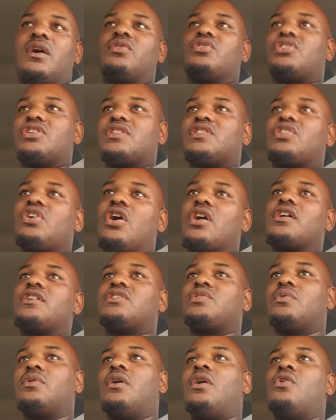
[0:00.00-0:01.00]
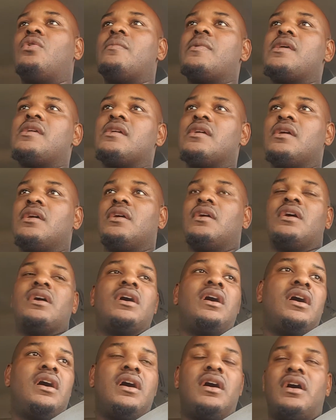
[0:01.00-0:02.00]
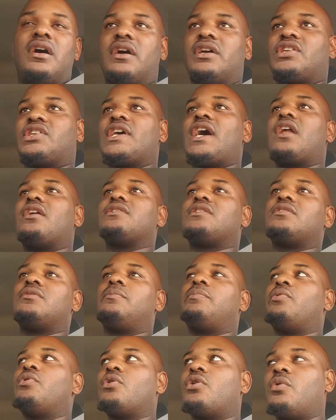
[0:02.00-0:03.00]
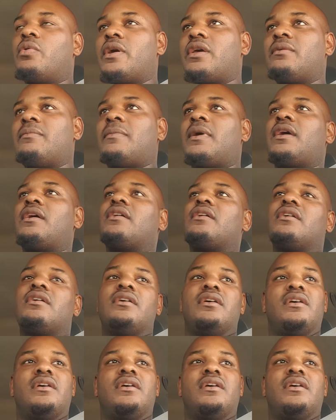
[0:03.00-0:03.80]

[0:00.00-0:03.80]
was just talking to a homie, and shout out to the boy Quentin, man.